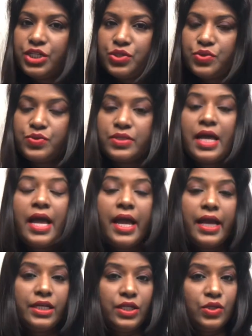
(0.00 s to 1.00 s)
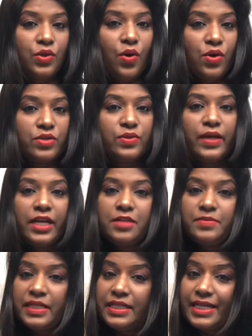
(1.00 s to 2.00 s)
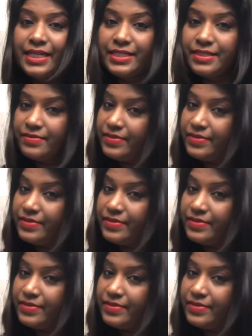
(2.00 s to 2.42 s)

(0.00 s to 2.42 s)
and it also helps in digestive system.